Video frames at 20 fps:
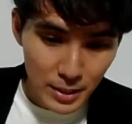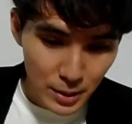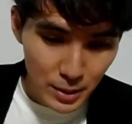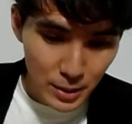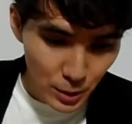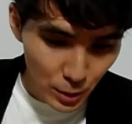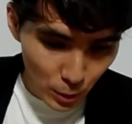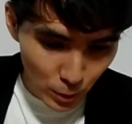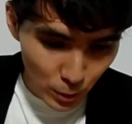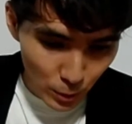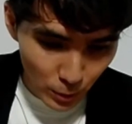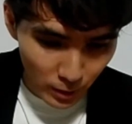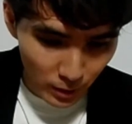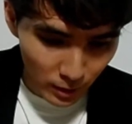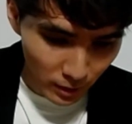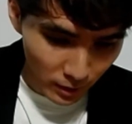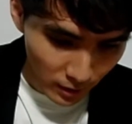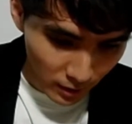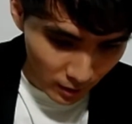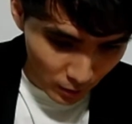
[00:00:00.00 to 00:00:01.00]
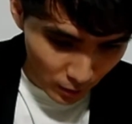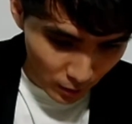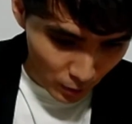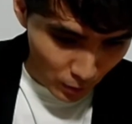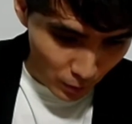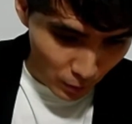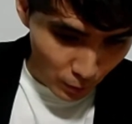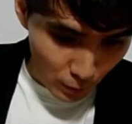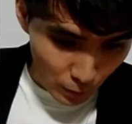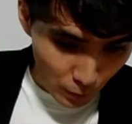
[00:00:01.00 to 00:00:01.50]
so
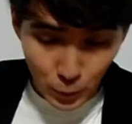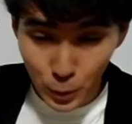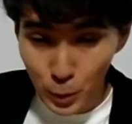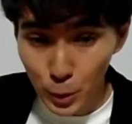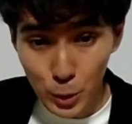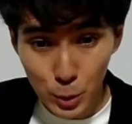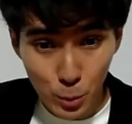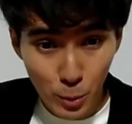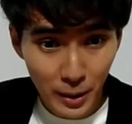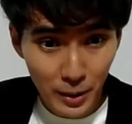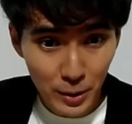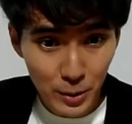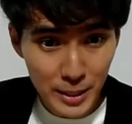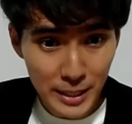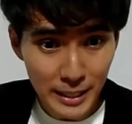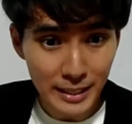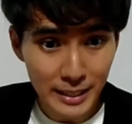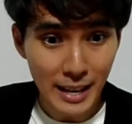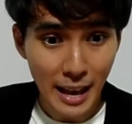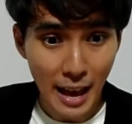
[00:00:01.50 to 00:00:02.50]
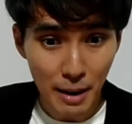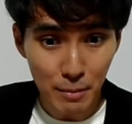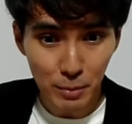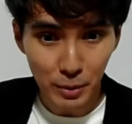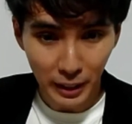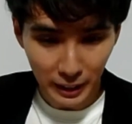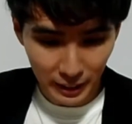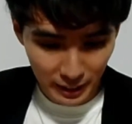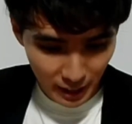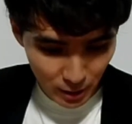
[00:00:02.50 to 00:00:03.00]
for those who are using the app
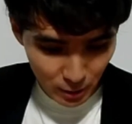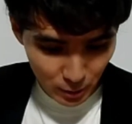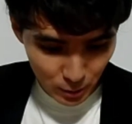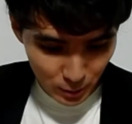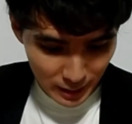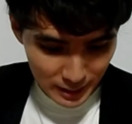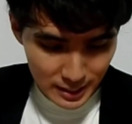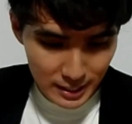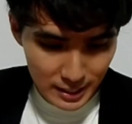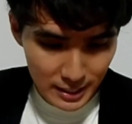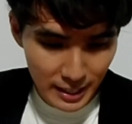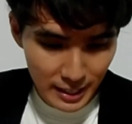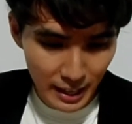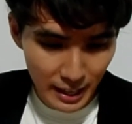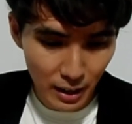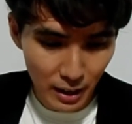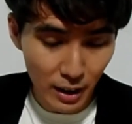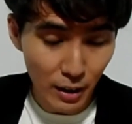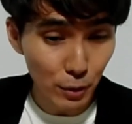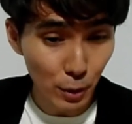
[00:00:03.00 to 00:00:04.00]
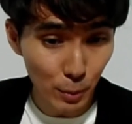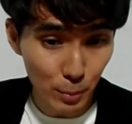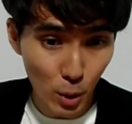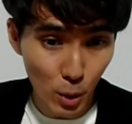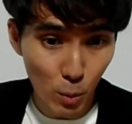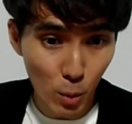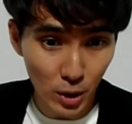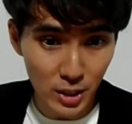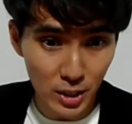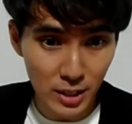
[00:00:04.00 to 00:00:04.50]
right now, you can see that from your
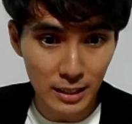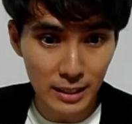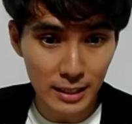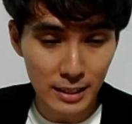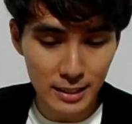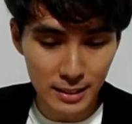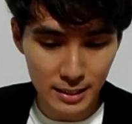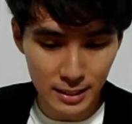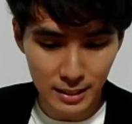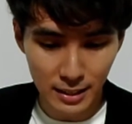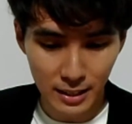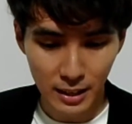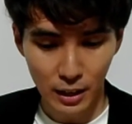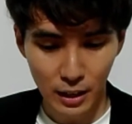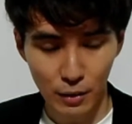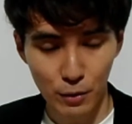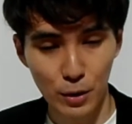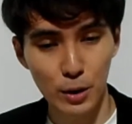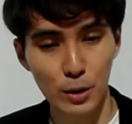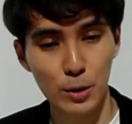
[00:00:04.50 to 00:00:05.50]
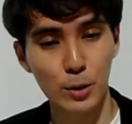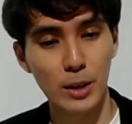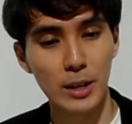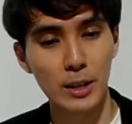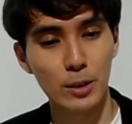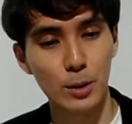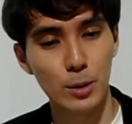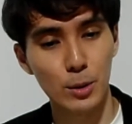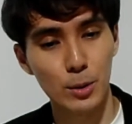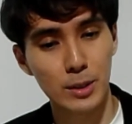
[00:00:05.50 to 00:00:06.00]
watch list, if you're looking
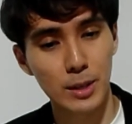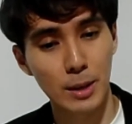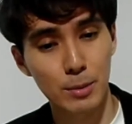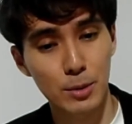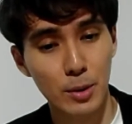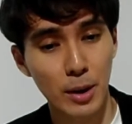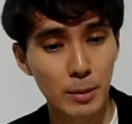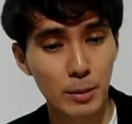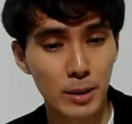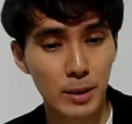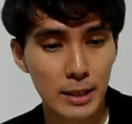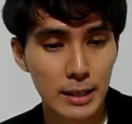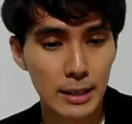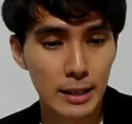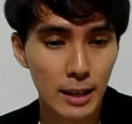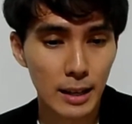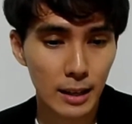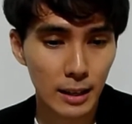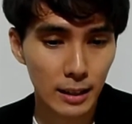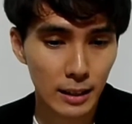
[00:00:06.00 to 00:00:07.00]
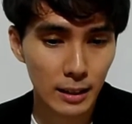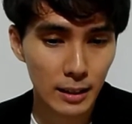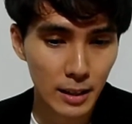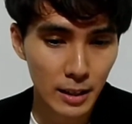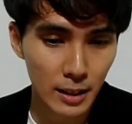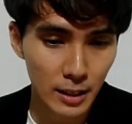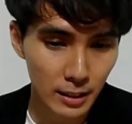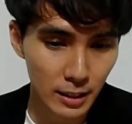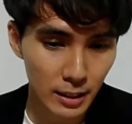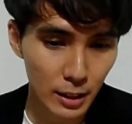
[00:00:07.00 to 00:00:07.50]
to subscribe to the
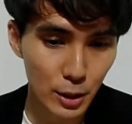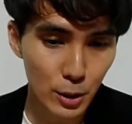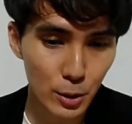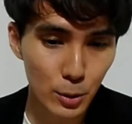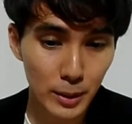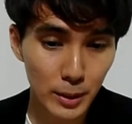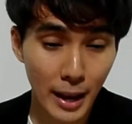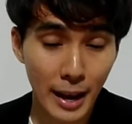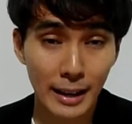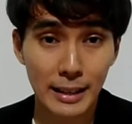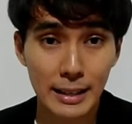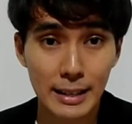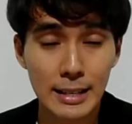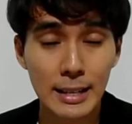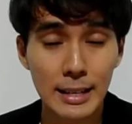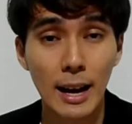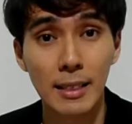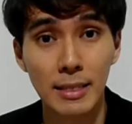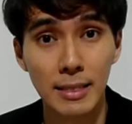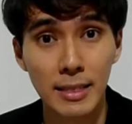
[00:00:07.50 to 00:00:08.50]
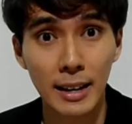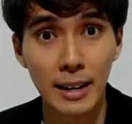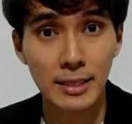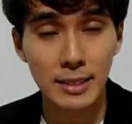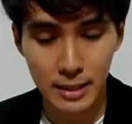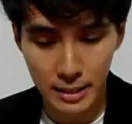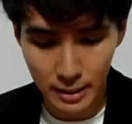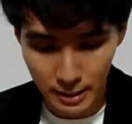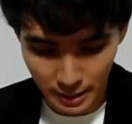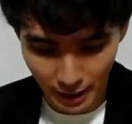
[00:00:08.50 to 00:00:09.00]
new tech index
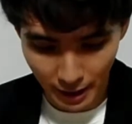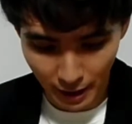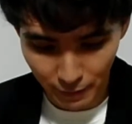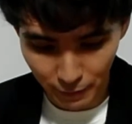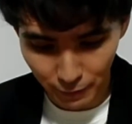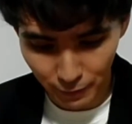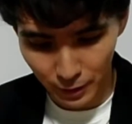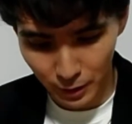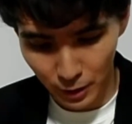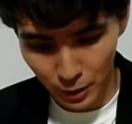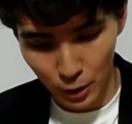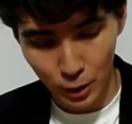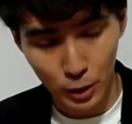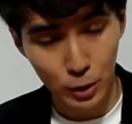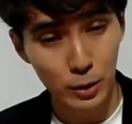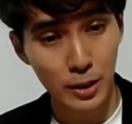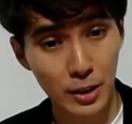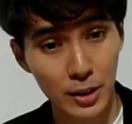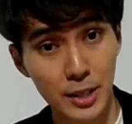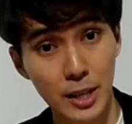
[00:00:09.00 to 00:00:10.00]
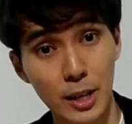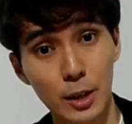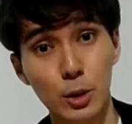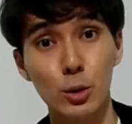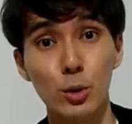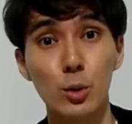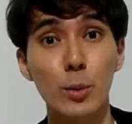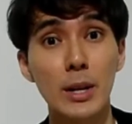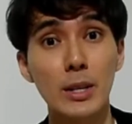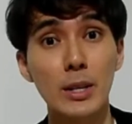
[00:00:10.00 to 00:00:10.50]
ETF, there's
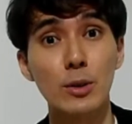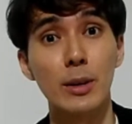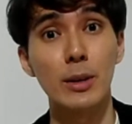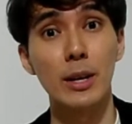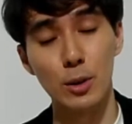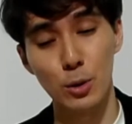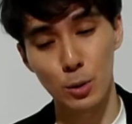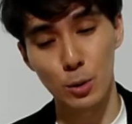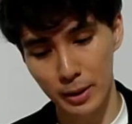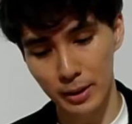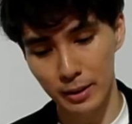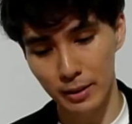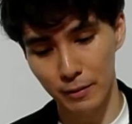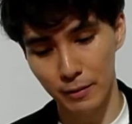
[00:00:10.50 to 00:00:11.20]
two ways you can do it.